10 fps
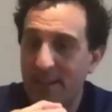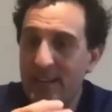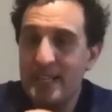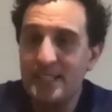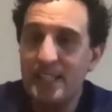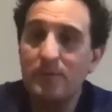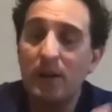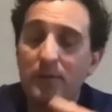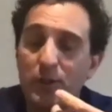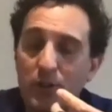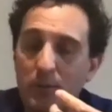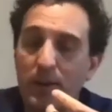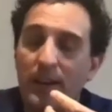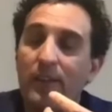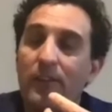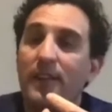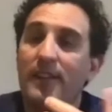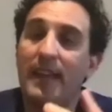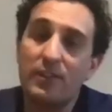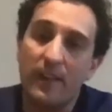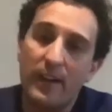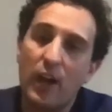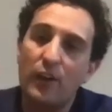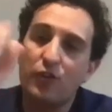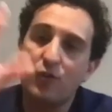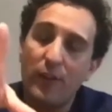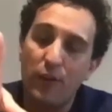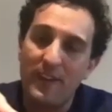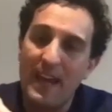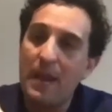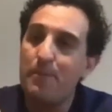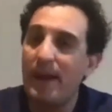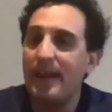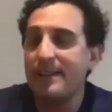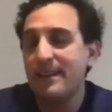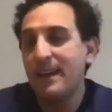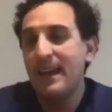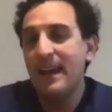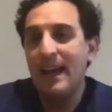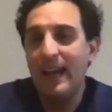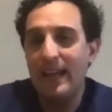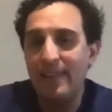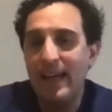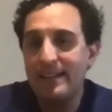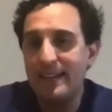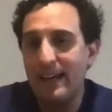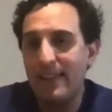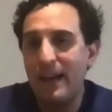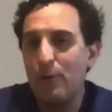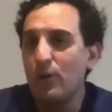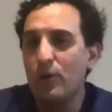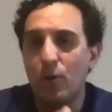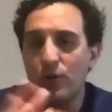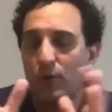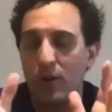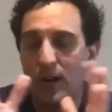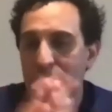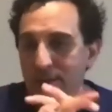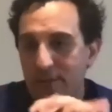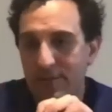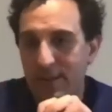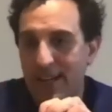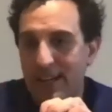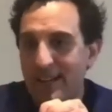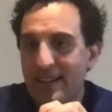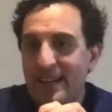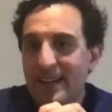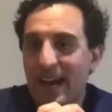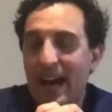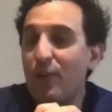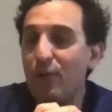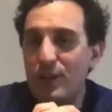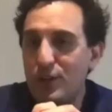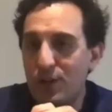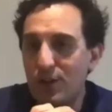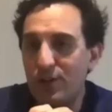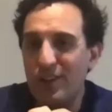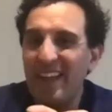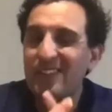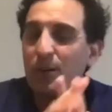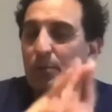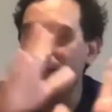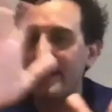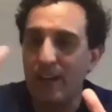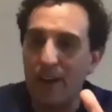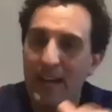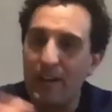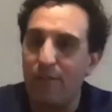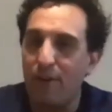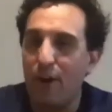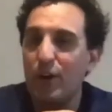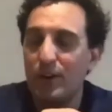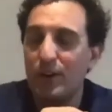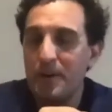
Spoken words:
Sometimes you couldn't put it in through the legs, so they'd go straight through the apex, and that would cause all kinds of other issues. So that's completely gone out of vogue.